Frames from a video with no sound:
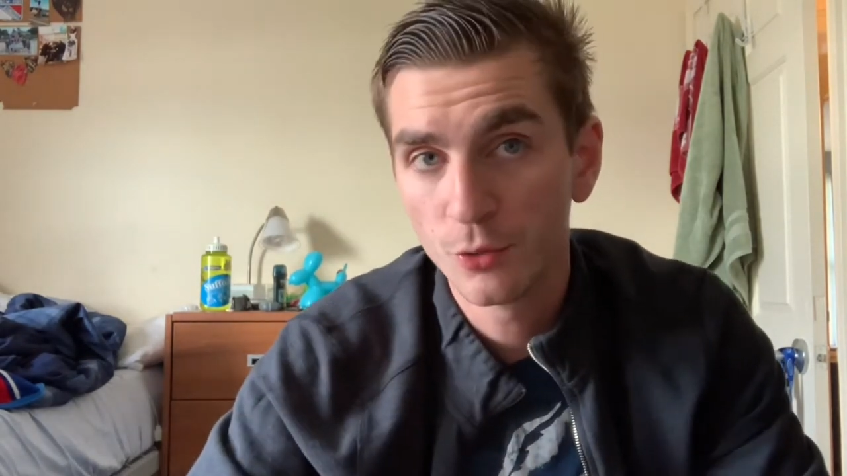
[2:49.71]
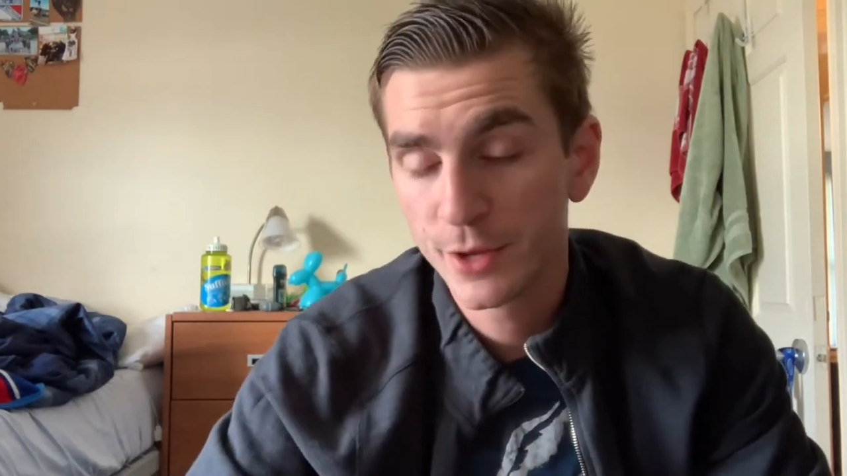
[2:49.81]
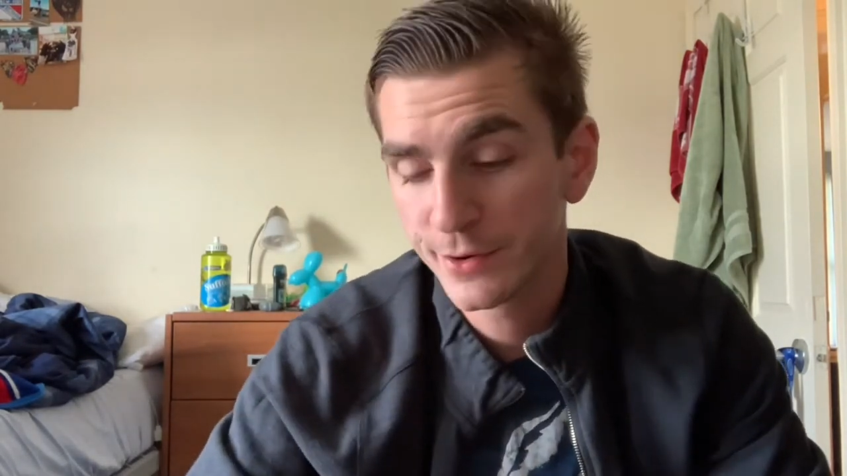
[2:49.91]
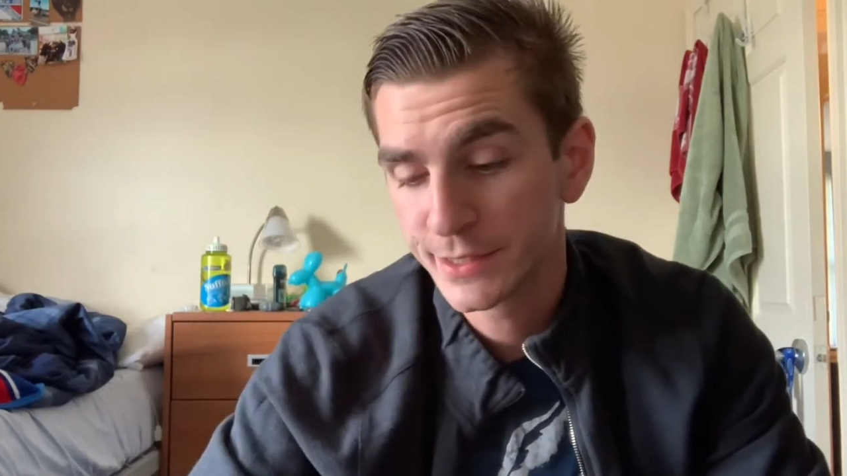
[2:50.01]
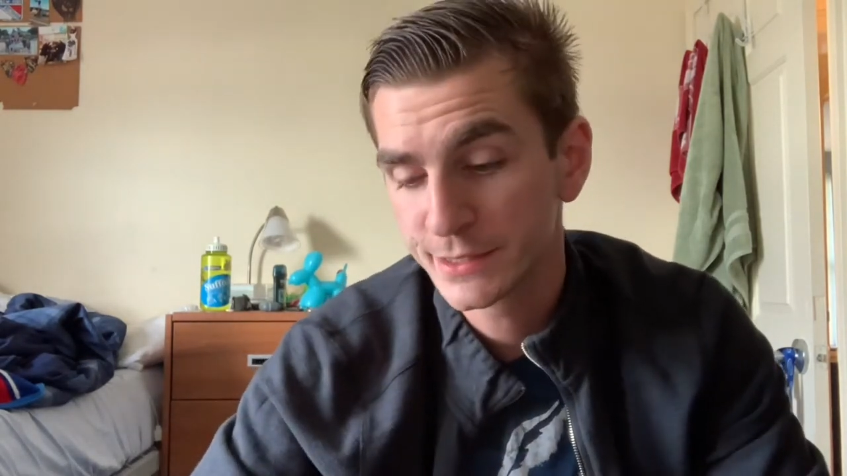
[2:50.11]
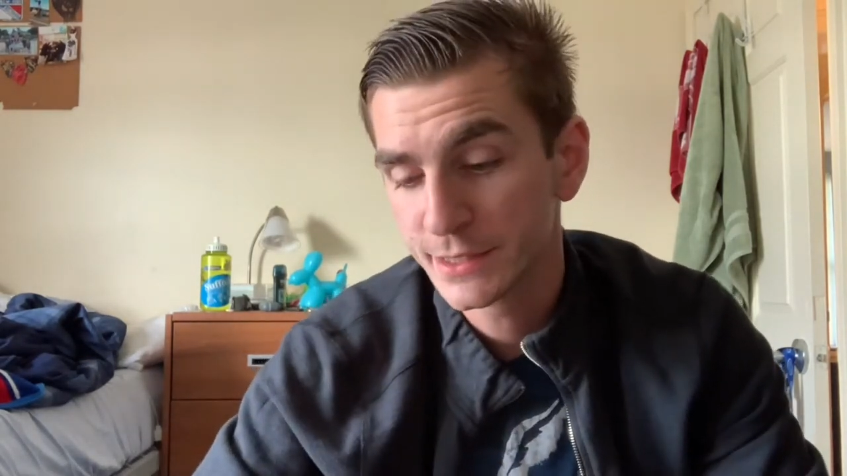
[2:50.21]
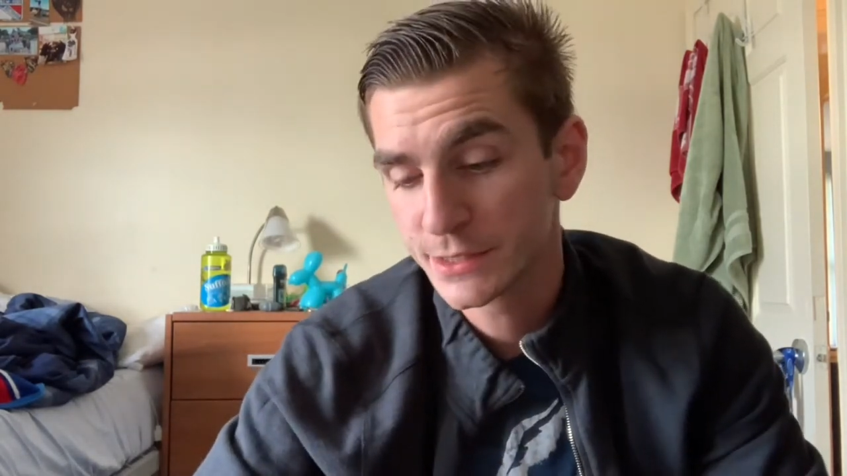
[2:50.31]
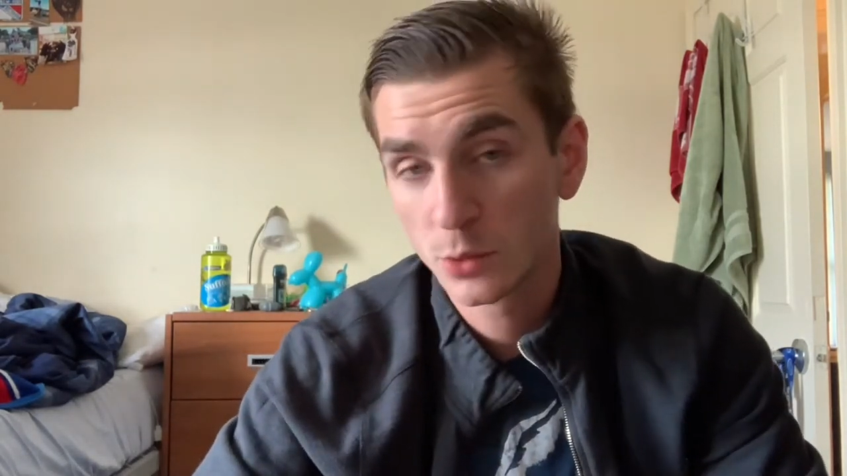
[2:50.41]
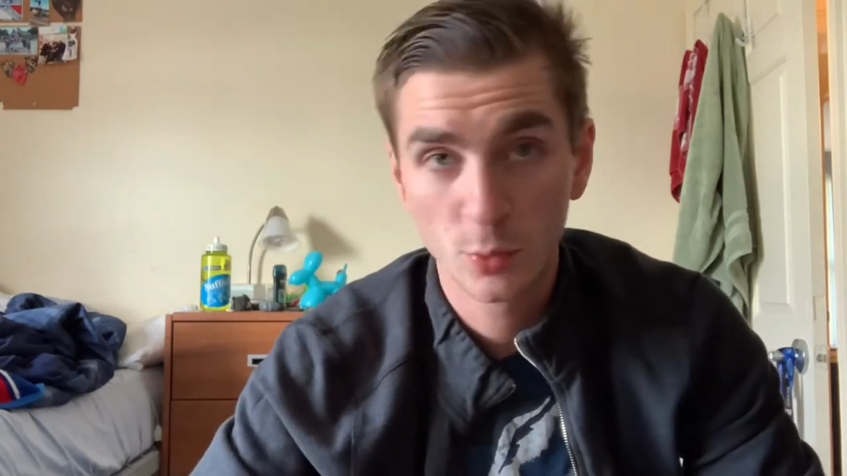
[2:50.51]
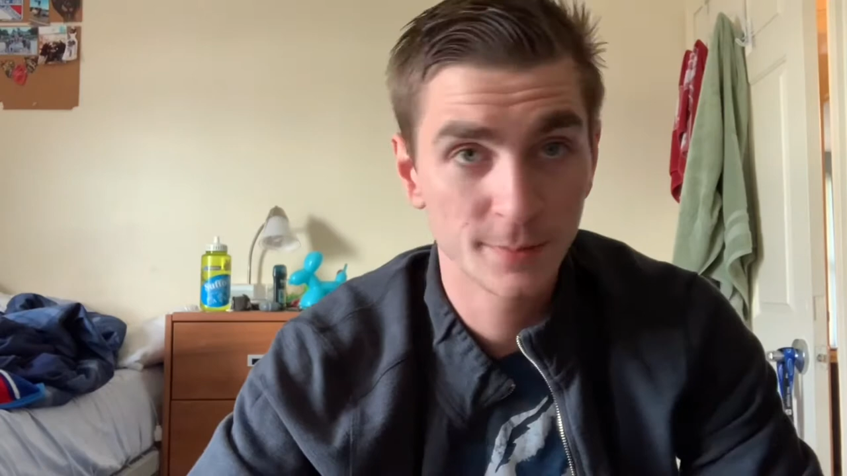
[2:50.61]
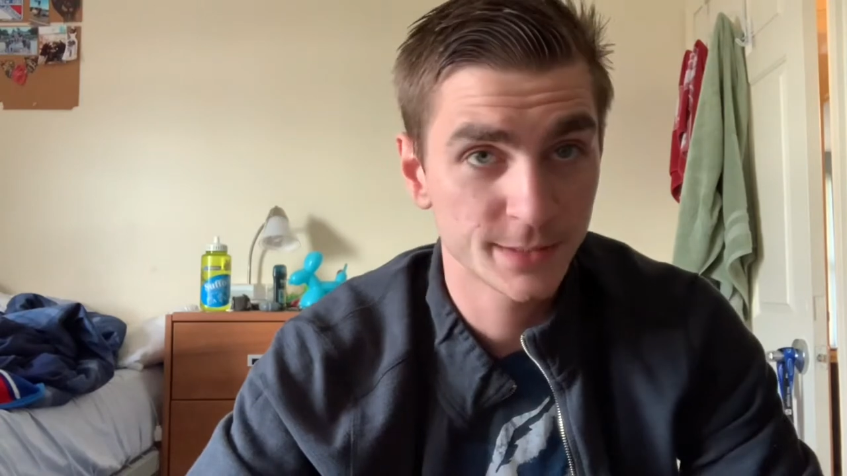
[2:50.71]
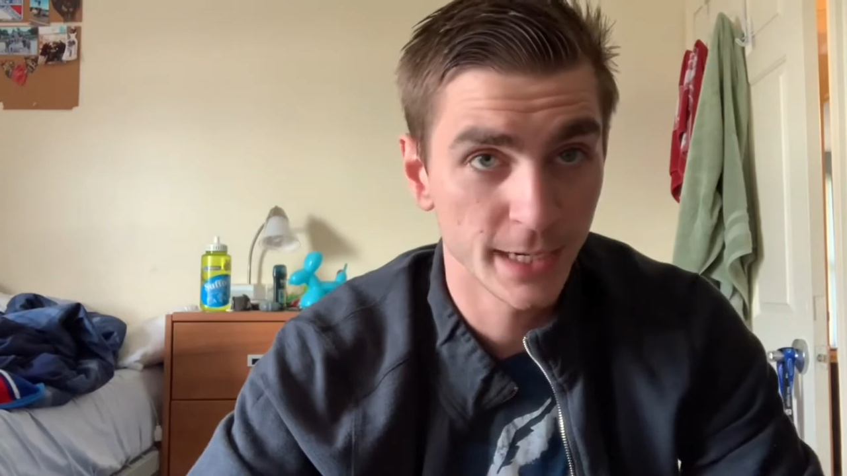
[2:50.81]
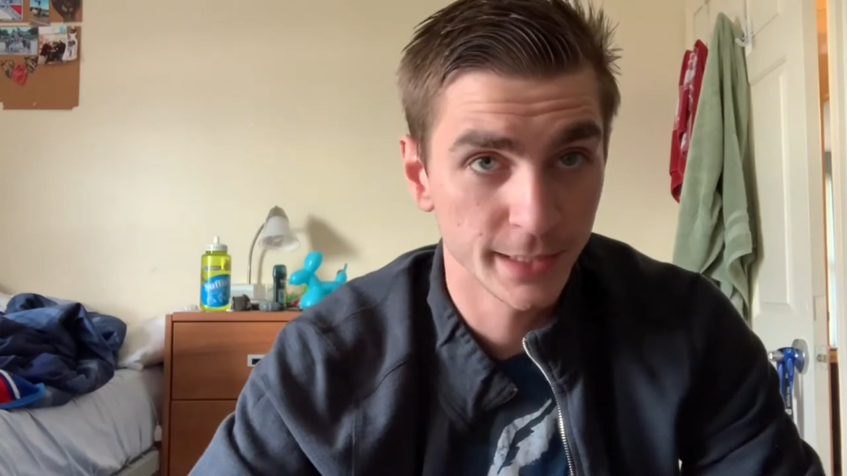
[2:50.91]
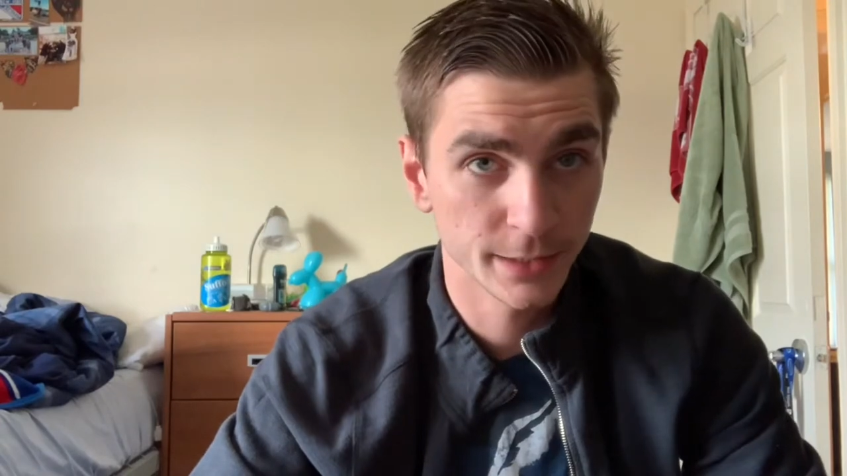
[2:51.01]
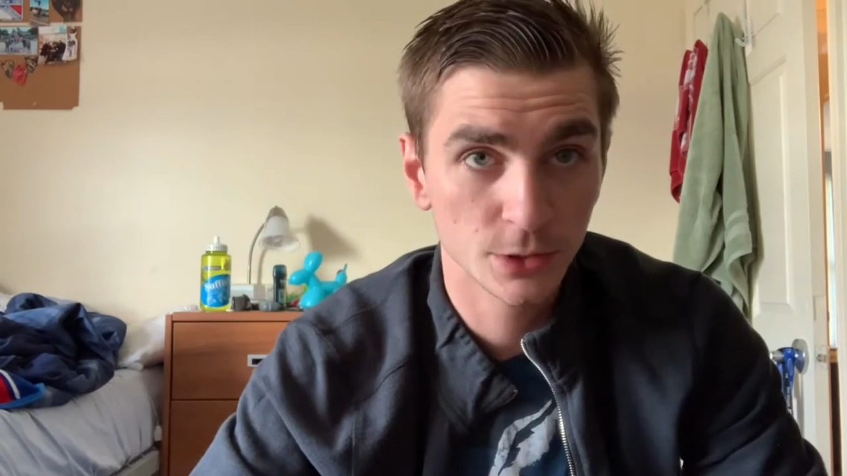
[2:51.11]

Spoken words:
there is this website